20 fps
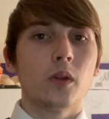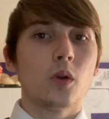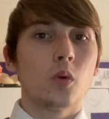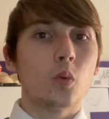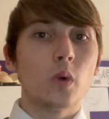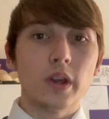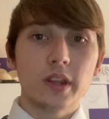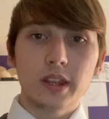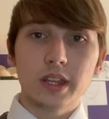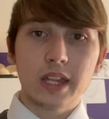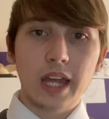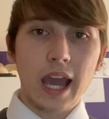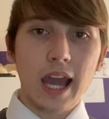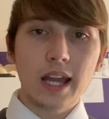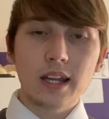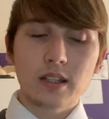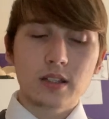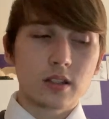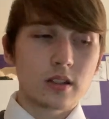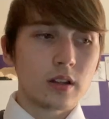With
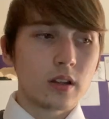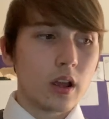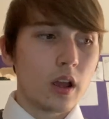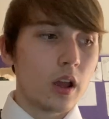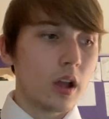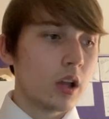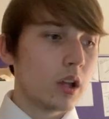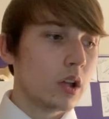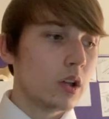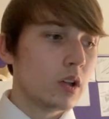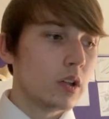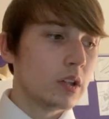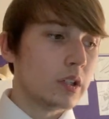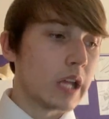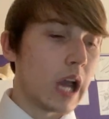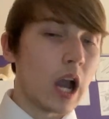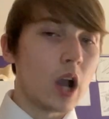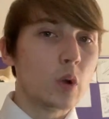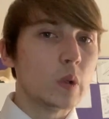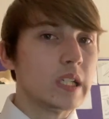that,
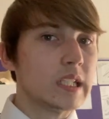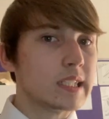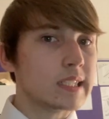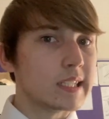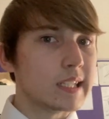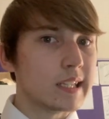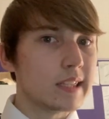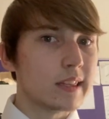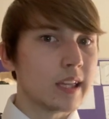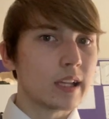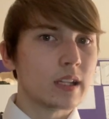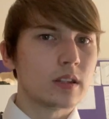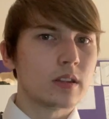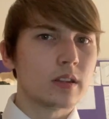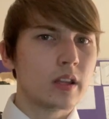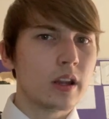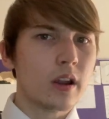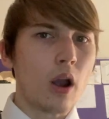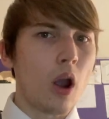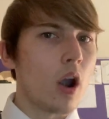now we see that
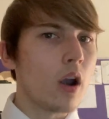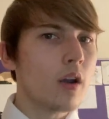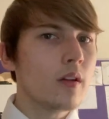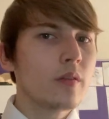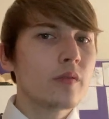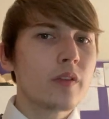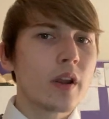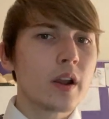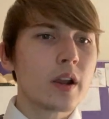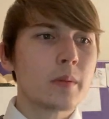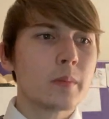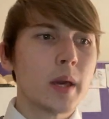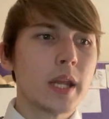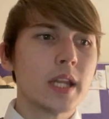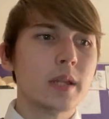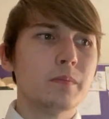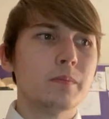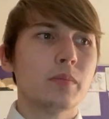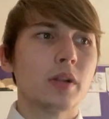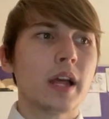there aren't very
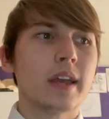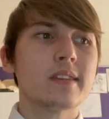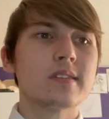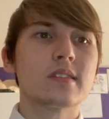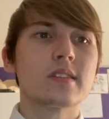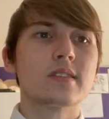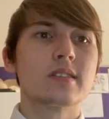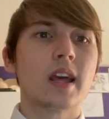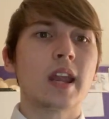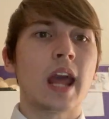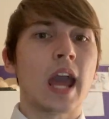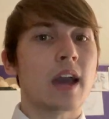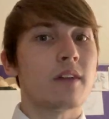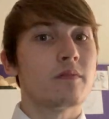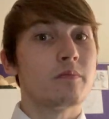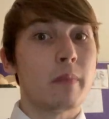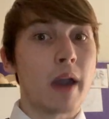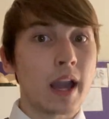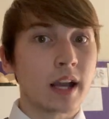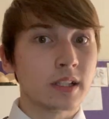many places that
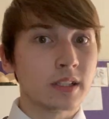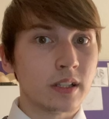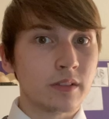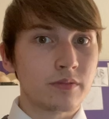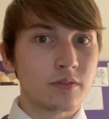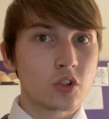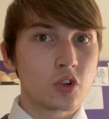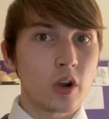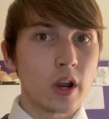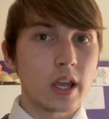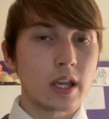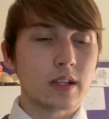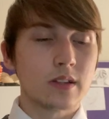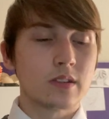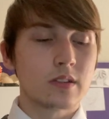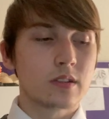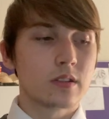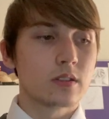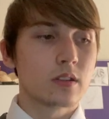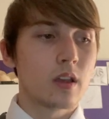have maglev
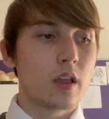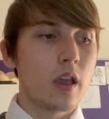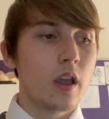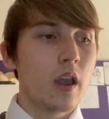trains.